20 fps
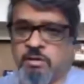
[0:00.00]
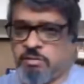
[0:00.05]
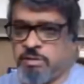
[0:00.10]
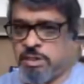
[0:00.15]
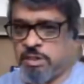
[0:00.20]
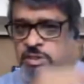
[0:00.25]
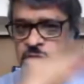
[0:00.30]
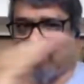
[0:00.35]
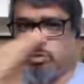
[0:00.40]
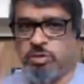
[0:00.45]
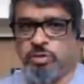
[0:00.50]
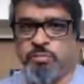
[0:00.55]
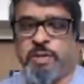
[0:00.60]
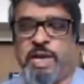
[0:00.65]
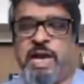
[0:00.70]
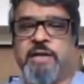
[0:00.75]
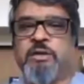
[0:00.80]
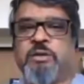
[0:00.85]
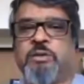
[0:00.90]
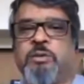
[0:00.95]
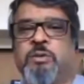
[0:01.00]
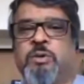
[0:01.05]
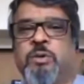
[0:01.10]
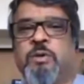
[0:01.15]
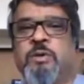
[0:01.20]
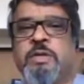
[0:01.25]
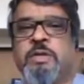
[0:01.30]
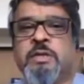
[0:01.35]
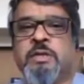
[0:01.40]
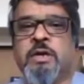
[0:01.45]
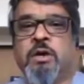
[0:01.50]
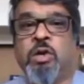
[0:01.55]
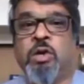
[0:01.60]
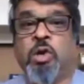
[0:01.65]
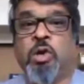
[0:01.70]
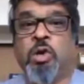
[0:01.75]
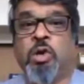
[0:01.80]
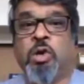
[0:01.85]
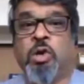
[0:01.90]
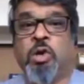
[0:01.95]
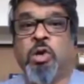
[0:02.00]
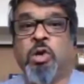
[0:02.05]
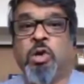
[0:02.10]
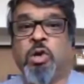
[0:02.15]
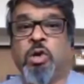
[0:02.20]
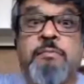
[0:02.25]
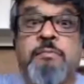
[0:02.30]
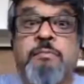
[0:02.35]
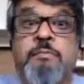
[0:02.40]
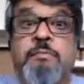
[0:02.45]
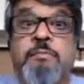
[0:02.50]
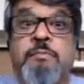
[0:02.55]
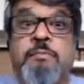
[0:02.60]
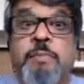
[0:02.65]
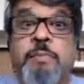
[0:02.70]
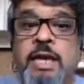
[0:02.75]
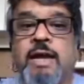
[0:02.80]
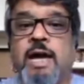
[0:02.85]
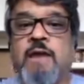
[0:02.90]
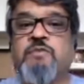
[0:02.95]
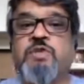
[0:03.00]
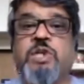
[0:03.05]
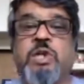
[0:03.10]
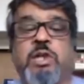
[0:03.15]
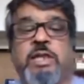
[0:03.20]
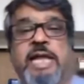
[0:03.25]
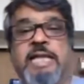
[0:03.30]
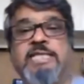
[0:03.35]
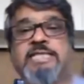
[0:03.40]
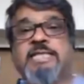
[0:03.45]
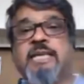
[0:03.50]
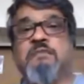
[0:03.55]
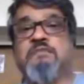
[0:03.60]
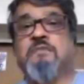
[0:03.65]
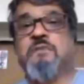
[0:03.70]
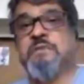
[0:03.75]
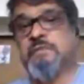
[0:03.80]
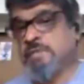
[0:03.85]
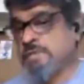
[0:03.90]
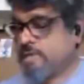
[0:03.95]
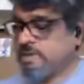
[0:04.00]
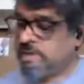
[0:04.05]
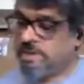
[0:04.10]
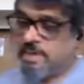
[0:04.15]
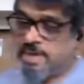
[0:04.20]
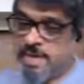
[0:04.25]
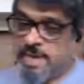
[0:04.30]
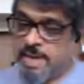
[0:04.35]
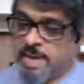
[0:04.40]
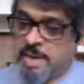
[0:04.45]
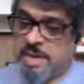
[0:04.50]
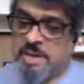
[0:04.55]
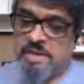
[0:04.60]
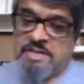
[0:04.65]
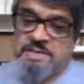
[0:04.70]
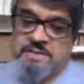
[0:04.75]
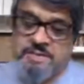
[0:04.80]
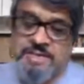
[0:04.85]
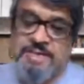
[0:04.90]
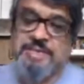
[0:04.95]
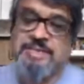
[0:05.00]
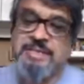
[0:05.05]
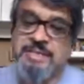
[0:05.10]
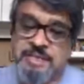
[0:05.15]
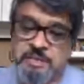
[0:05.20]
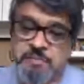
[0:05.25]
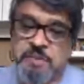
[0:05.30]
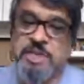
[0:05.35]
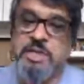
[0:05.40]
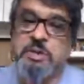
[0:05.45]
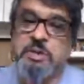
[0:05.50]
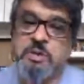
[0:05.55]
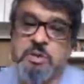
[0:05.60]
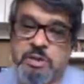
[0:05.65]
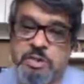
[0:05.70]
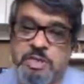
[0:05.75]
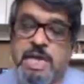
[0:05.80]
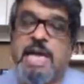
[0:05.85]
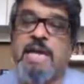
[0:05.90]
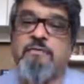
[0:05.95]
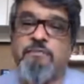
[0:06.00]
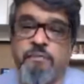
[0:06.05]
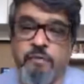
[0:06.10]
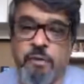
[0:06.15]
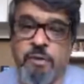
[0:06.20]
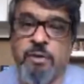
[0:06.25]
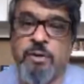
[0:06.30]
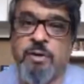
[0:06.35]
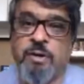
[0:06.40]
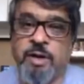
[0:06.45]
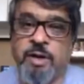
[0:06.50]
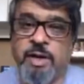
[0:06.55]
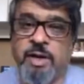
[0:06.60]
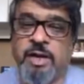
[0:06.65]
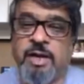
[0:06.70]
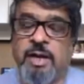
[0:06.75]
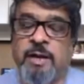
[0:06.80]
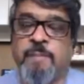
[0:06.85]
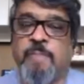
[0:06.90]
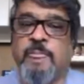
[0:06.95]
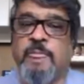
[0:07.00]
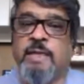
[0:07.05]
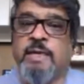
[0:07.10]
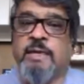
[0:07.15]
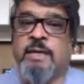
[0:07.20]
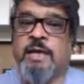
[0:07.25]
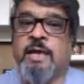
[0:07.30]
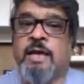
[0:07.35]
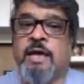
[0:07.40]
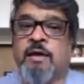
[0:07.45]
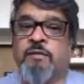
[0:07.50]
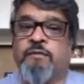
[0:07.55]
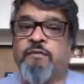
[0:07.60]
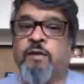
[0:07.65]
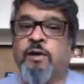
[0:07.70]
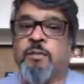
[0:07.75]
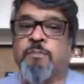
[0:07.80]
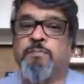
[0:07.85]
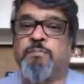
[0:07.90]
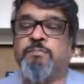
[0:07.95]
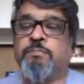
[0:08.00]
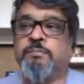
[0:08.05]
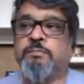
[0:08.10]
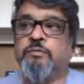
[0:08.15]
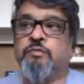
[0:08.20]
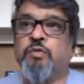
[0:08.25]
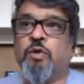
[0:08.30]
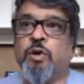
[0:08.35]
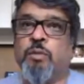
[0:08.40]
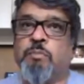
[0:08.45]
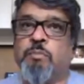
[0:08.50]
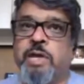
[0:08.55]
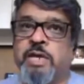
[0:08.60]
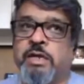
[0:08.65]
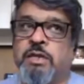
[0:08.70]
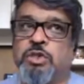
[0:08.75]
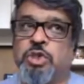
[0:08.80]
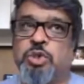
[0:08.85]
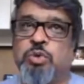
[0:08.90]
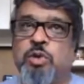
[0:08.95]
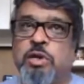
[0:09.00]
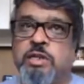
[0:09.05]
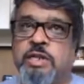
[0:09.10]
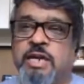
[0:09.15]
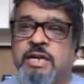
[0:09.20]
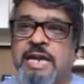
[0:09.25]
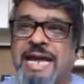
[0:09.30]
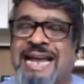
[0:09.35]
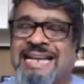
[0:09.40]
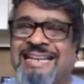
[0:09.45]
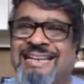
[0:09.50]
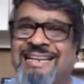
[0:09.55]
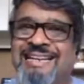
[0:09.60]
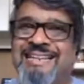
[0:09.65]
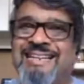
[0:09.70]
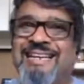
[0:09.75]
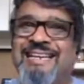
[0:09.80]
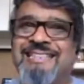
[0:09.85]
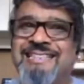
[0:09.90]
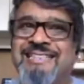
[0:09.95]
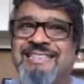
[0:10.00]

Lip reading: logarithmic scale graphs, and all that stuff. It's been a good time uh, for for making sure that analytics and the data analytics reaches to the edge.